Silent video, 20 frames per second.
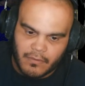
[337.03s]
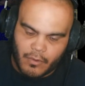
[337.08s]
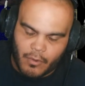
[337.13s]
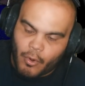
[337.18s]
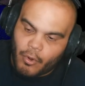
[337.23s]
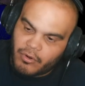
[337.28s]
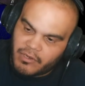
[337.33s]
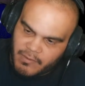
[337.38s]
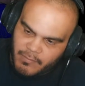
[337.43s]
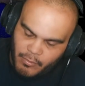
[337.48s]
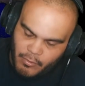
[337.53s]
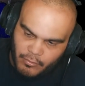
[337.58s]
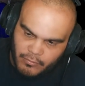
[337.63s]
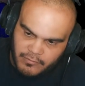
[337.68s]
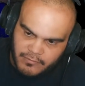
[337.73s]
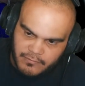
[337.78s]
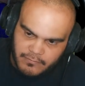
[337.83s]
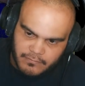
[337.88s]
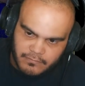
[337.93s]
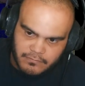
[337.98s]
Holy Bolt.
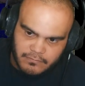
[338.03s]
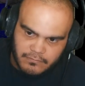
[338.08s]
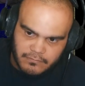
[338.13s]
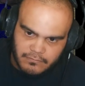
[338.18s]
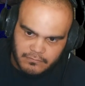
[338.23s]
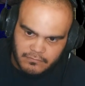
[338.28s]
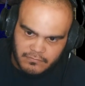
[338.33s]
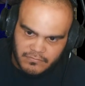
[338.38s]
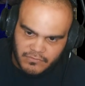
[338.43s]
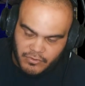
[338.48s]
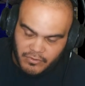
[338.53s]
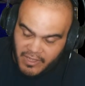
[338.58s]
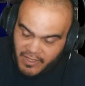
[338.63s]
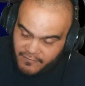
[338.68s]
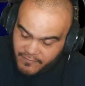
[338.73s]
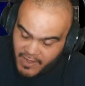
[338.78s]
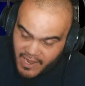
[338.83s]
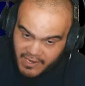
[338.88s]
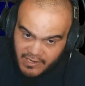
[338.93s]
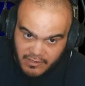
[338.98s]
You
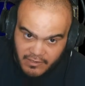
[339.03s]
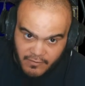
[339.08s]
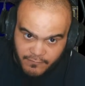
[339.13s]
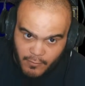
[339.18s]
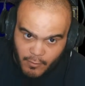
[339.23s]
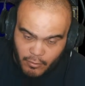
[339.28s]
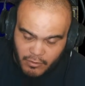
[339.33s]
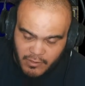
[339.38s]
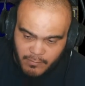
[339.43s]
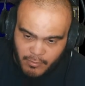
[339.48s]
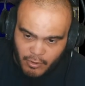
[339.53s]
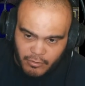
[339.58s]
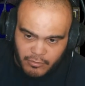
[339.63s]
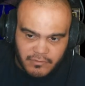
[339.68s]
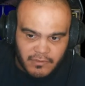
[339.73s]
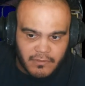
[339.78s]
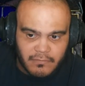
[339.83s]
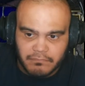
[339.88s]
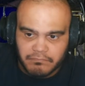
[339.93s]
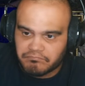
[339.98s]
have high enough Holy
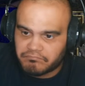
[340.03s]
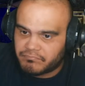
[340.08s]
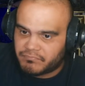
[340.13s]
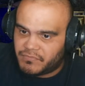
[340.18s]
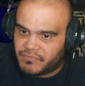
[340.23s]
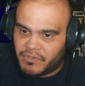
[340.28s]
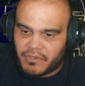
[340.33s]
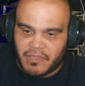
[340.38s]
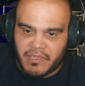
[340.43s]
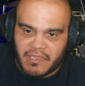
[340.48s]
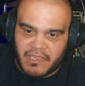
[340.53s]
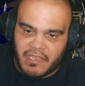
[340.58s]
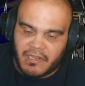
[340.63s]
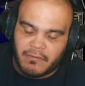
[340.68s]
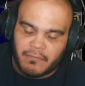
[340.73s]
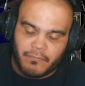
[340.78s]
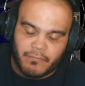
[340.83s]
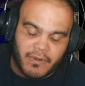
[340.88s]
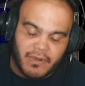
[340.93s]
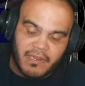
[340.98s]
Bolt, you can kill
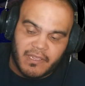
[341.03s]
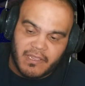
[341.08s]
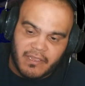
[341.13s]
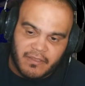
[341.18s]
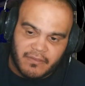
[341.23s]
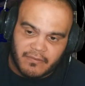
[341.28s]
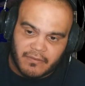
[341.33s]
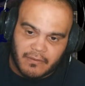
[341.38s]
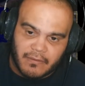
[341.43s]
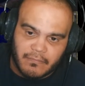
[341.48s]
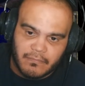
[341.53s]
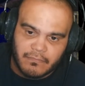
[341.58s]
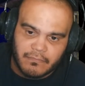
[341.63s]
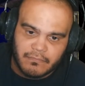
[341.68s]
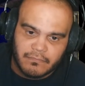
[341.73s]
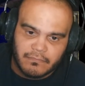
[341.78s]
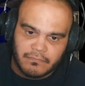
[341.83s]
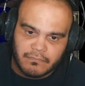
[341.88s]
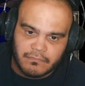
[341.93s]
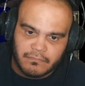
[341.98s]
him really easy.
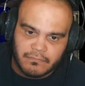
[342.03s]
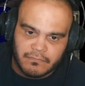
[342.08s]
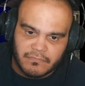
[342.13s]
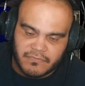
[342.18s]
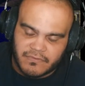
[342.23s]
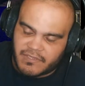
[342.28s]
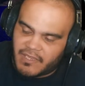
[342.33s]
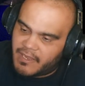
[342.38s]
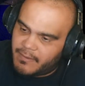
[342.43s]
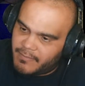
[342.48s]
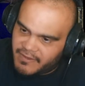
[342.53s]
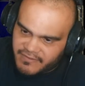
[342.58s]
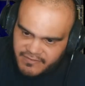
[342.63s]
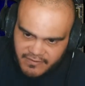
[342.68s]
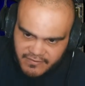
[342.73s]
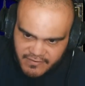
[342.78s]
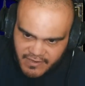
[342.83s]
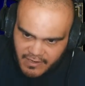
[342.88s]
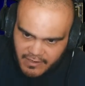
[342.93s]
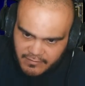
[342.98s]
Same as
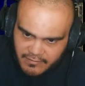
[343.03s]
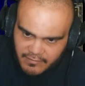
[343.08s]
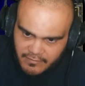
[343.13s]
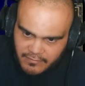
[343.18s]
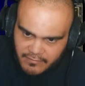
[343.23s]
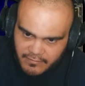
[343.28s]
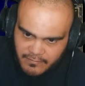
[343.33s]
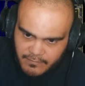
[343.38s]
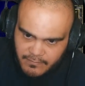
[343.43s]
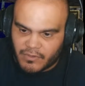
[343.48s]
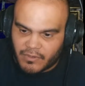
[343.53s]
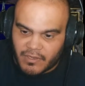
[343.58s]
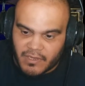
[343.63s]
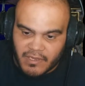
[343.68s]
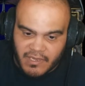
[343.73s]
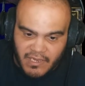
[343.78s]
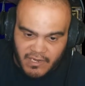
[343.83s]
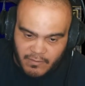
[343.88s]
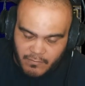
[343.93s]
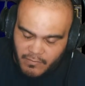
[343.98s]
the skeletons. You
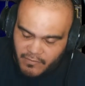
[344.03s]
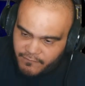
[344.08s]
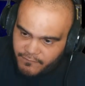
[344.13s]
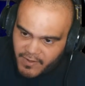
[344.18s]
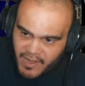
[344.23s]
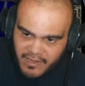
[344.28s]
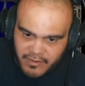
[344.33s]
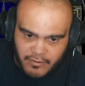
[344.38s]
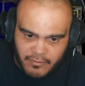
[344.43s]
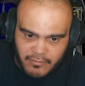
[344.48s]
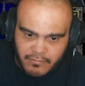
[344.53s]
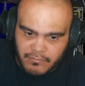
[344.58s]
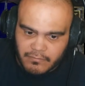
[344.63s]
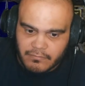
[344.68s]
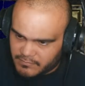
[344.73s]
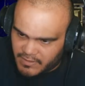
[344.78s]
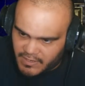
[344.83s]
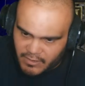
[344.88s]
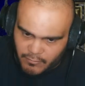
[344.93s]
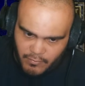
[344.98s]
can kill him with fire
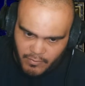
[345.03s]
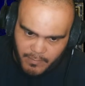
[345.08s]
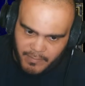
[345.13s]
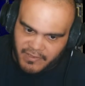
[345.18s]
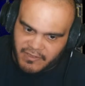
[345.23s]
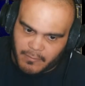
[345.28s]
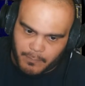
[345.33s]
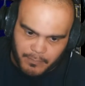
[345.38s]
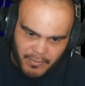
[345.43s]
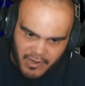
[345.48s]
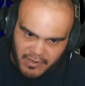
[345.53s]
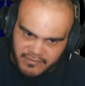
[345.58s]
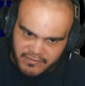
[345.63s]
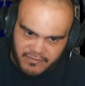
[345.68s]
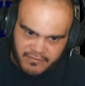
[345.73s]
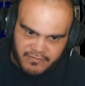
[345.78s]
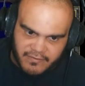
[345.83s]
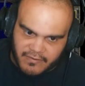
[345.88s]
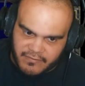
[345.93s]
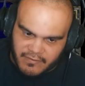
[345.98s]
and repeat the
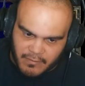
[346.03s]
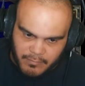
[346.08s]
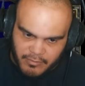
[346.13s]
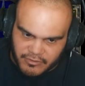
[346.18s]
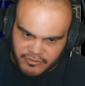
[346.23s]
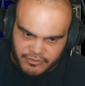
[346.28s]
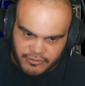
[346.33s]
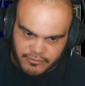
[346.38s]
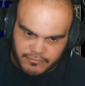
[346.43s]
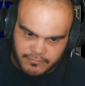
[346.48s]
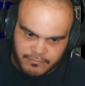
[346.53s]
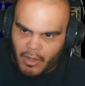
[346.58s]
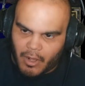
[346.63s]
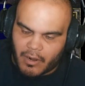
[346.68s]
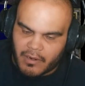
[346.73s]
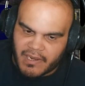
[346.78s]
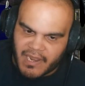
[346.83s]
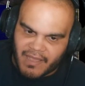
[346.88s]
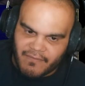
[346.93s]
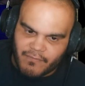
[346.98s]
process as the Butcher.
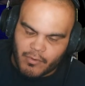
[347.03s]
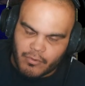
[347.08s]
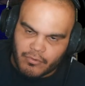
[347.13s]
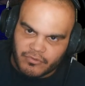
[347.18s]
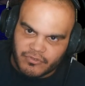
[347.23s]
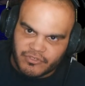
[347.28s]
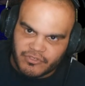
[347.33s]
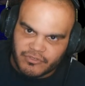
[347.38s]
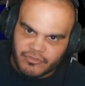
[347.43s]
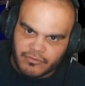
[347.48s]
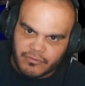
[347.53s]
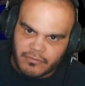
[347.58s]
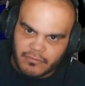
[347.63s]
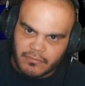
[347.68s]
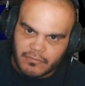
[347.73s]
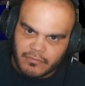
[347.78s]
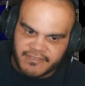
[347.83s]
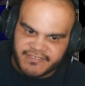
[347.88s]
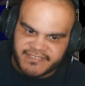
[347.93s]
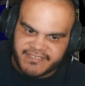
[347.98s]
On levels
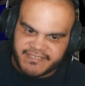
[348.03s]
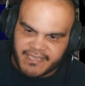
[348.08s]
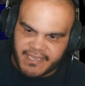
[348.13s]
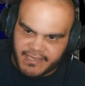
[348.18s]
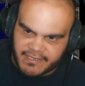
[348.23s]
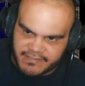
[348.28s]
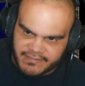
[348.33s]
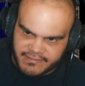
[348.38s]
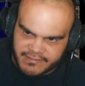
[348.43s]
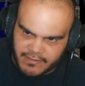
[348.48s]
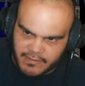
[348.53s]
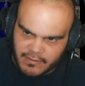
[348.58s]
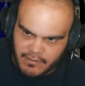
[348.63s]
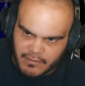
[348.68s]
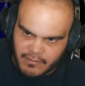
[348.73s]
6